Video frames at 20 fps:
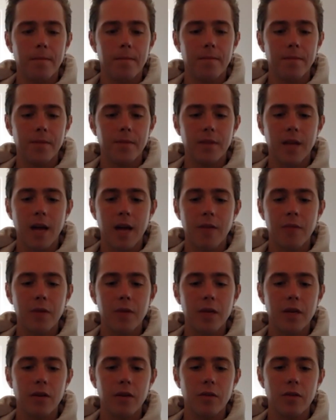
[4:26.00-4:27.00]
then
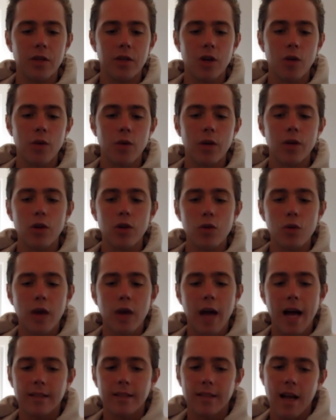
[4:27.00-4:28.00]
we knew it
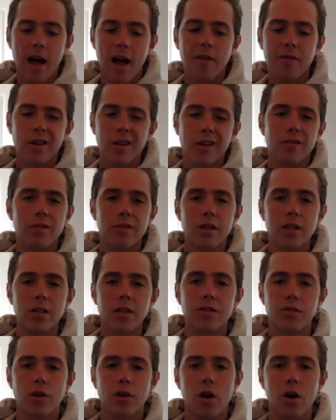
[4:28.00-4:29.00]
had to have like a really
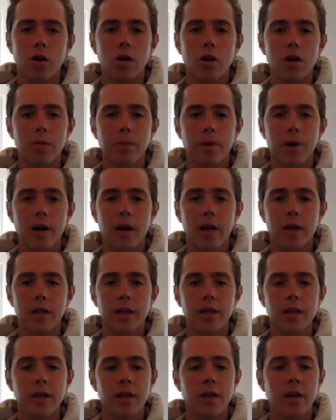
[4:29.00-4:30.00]
strong hook behind
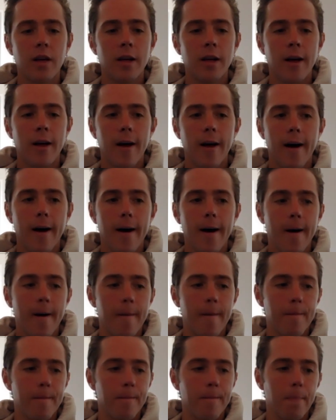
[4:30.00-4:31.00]
it.
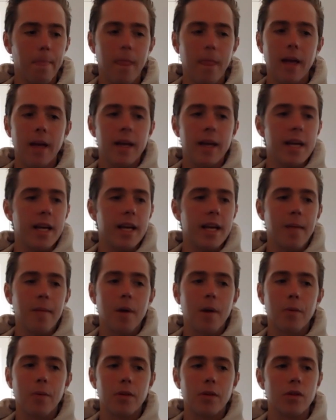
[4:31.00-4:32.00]
And he came
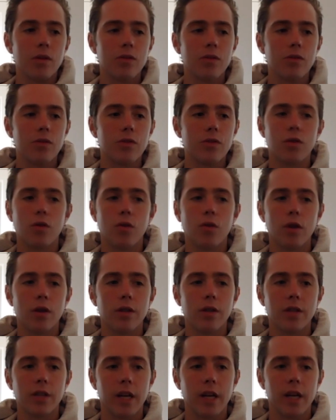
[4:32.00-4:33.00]
up with those
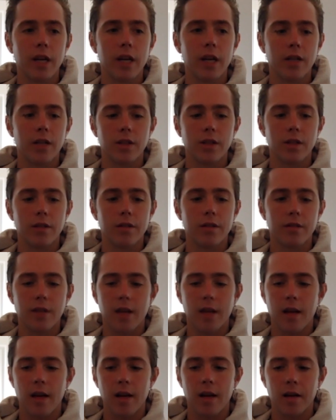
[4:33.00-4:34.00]
chord changes,
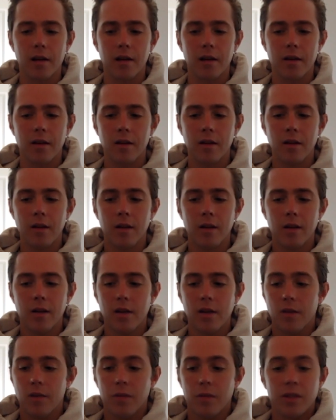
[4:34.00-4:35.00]
and
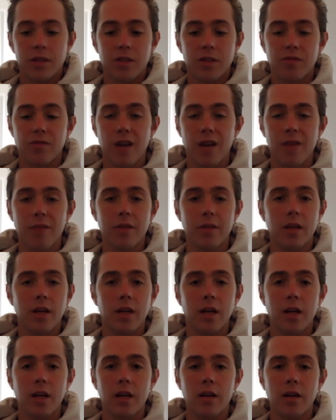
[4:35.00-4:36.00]
we just ran with
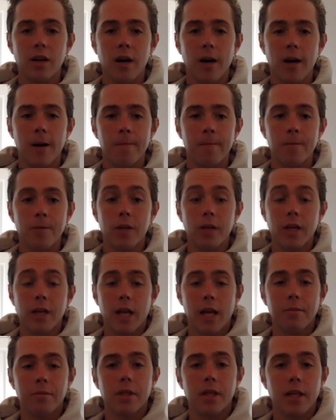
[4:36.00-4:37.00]
it, and really
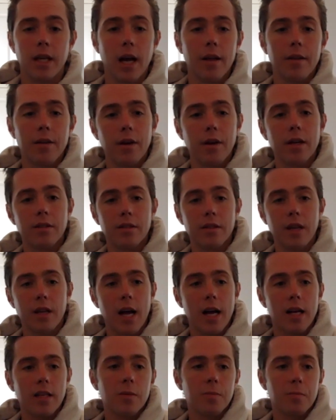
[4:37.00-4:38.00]
came together
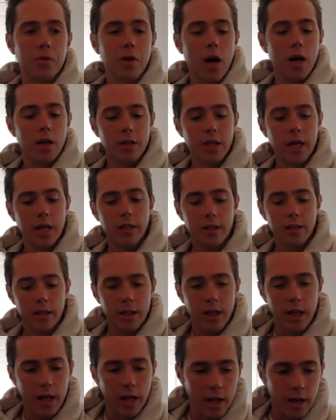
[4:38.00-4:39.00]
as a project.
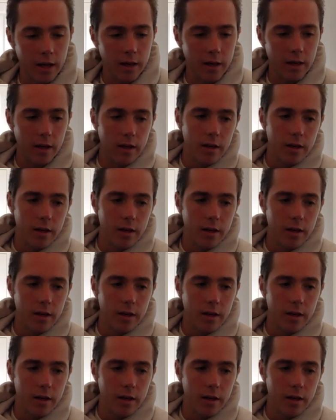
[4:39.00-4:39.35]
And then